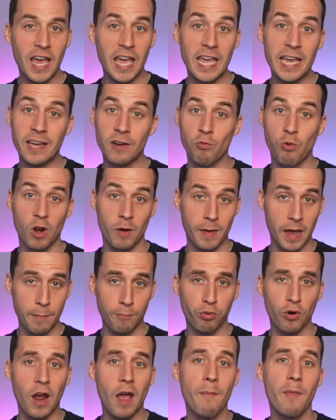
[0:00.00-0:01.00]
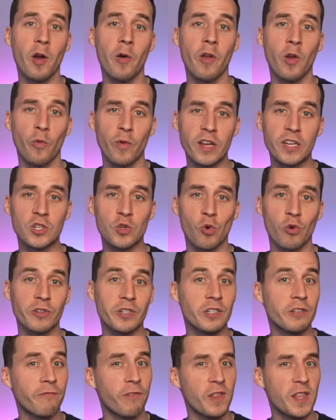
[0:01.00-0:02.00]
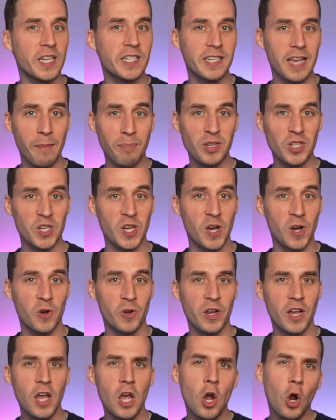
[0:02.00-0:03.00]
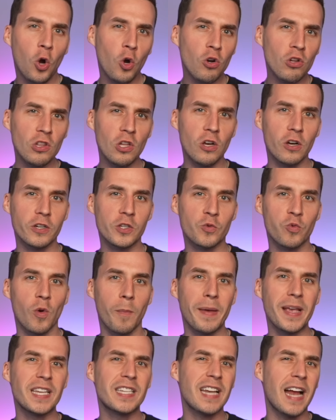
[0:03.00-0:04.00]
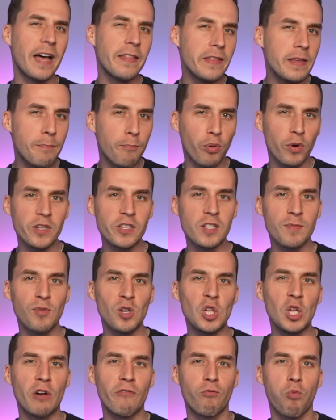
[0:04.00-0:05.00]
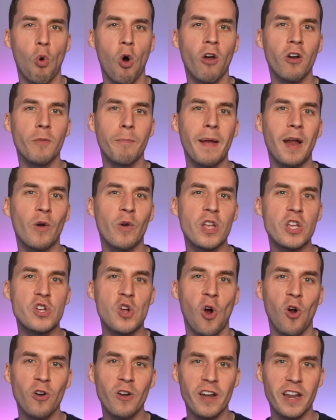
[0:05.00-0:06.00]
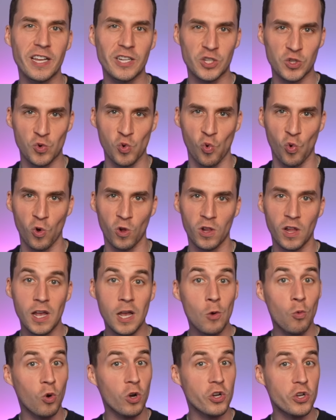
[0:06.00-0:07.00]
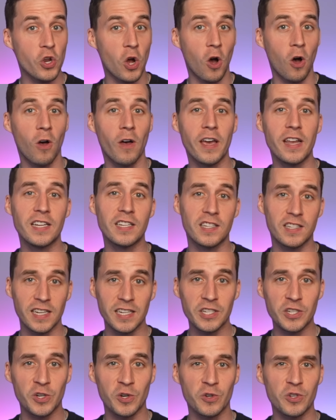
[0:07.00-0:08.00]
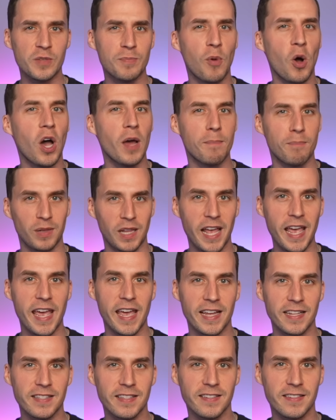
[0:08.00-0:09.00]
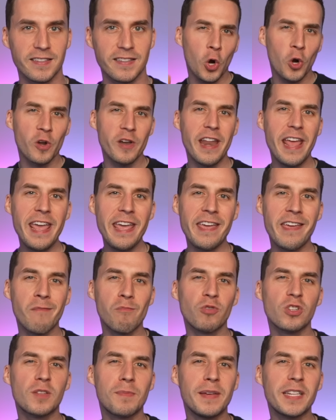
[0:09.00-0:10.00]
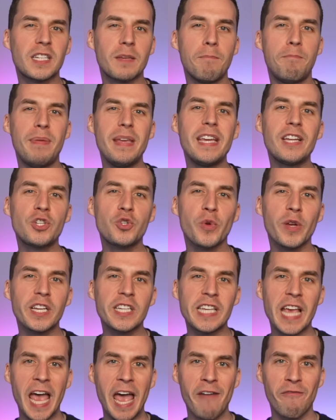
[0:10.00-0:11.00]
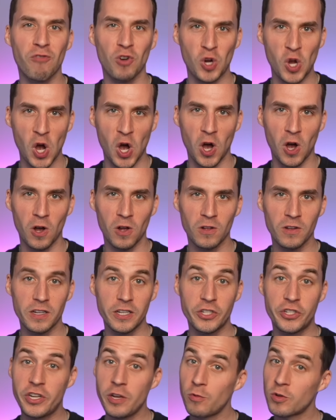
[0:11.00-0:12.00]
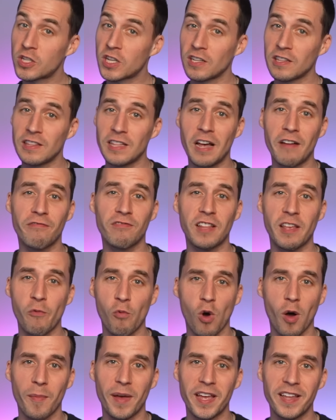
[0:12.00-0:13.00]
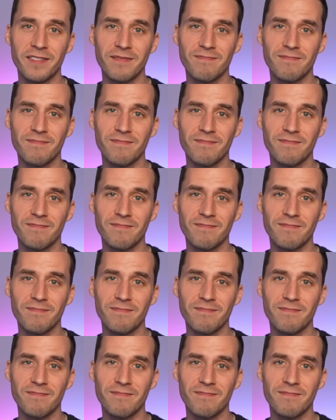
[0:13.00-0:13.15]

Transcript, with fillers: and one of my primary resources for this episode, her looks were based on the principle of Waterperry Gardening School, where Dahl and his sisters bought plants. Her name was Miss Beatrix Havergal, and she was a lovely woman.